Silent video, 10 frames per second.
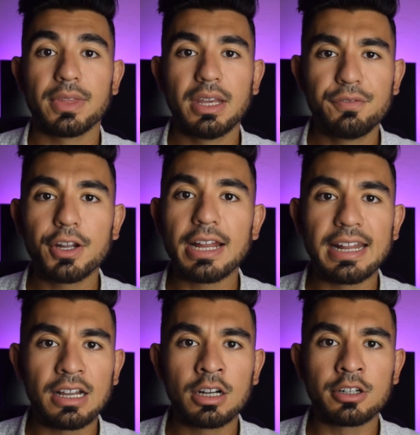If you're
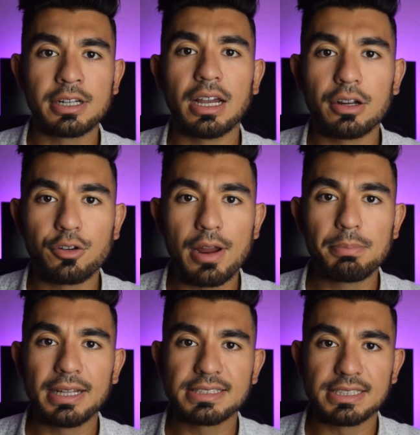getting hungry, a great
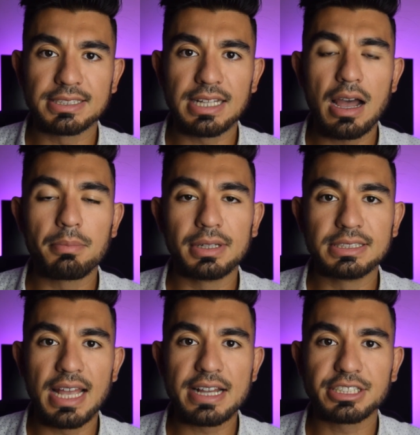place to stop
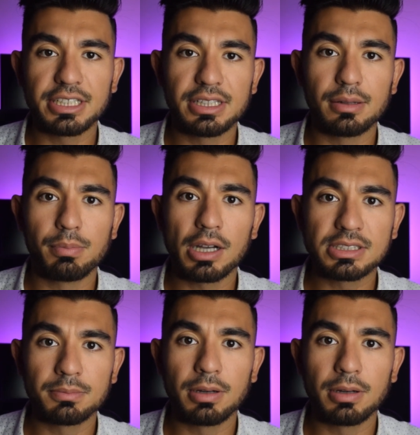is actually the Boston